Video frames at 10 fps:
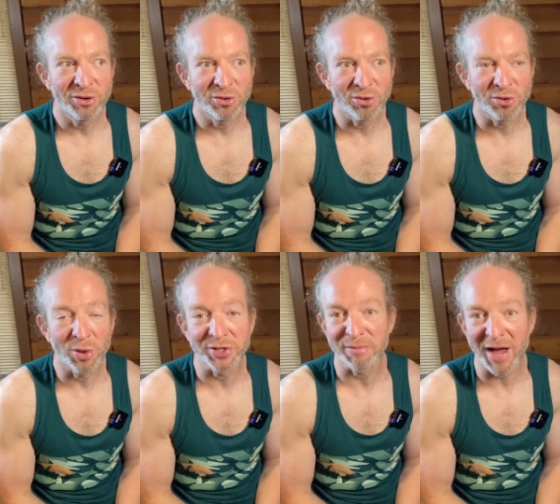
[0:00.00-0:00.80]
who
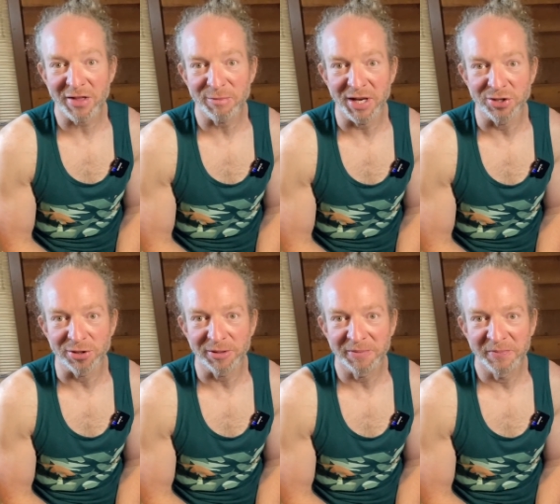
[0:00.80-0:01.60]
was a math
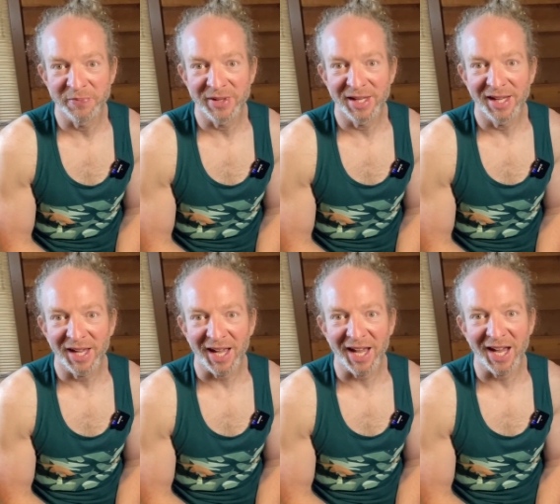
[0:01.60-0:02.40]
major
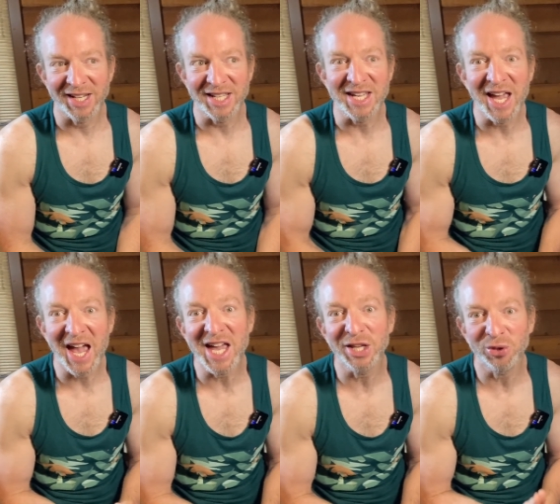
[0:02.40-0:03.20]
and he
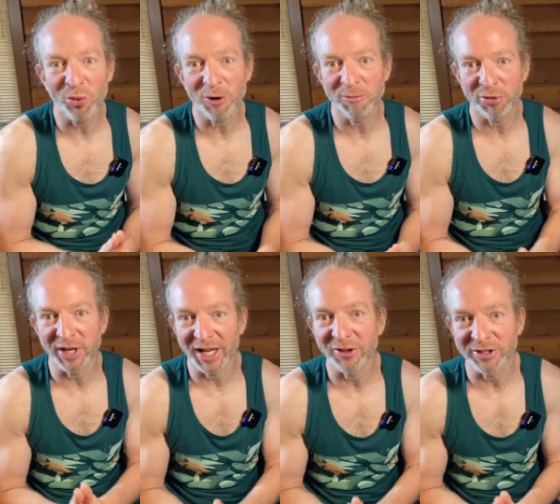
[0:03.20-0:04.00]
hated the word
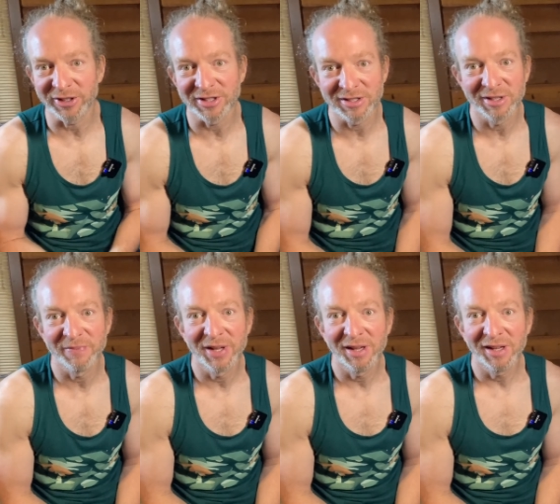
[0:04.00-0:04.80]
pre-calculus.
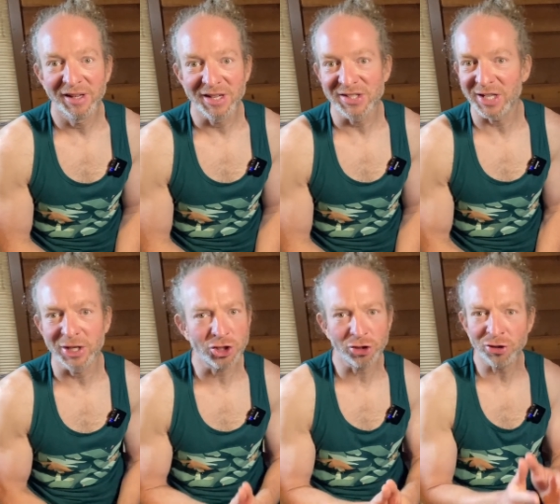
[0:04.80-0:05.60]
He said
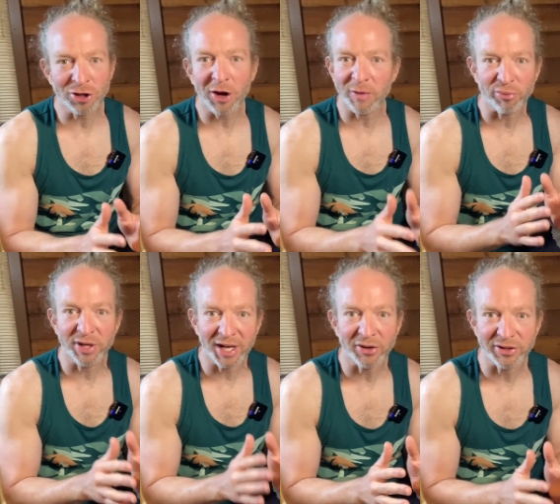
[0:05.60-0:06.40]
they shouldn't call it
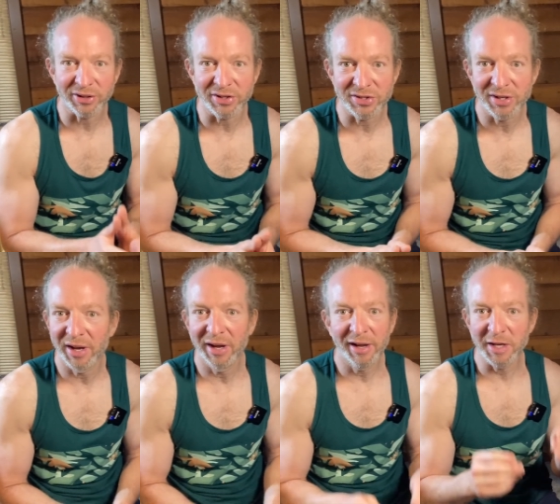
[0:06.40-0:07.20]
pre-calculus.
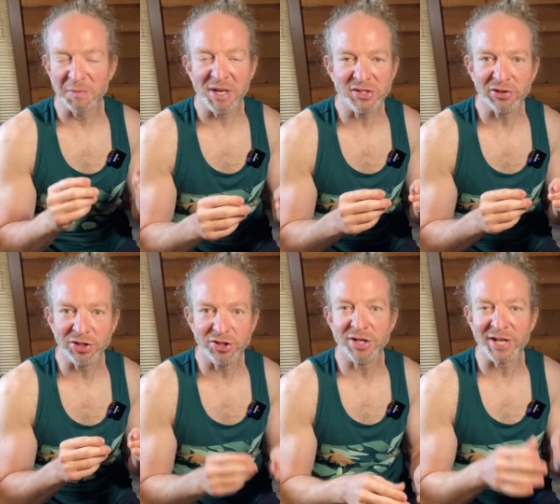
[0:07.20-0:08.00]
It's
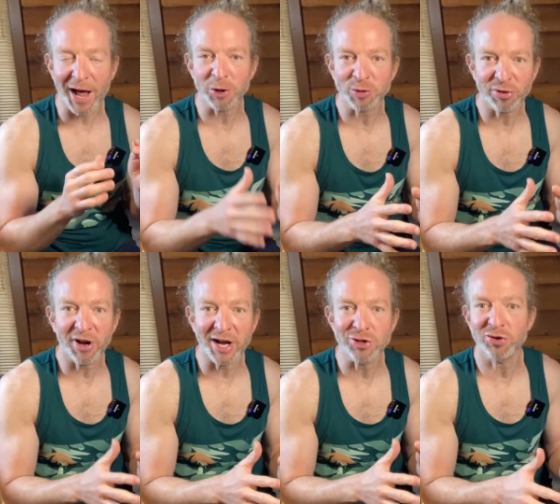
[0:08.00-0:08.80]
basically just
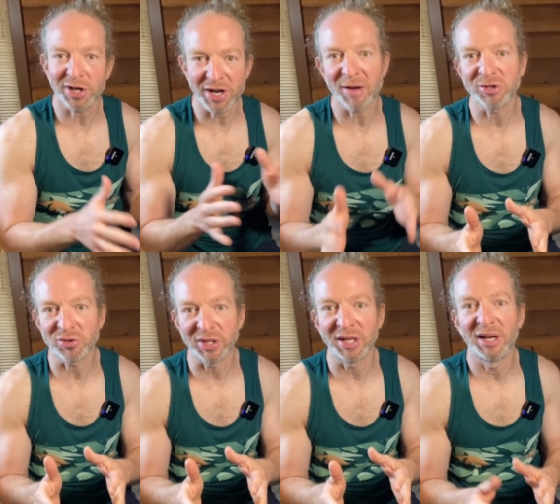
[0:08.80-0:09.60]
algebra and
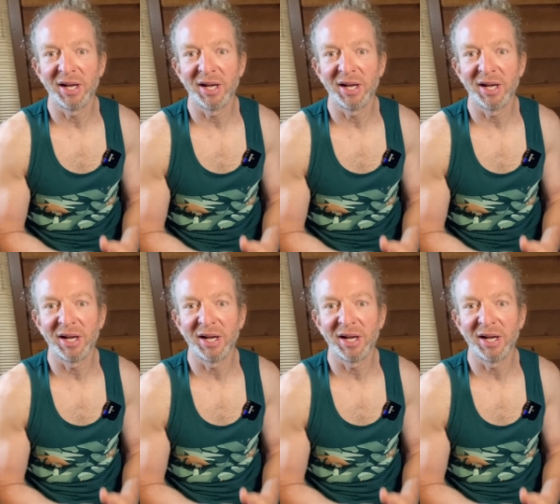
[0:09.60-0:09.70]
trigonometry.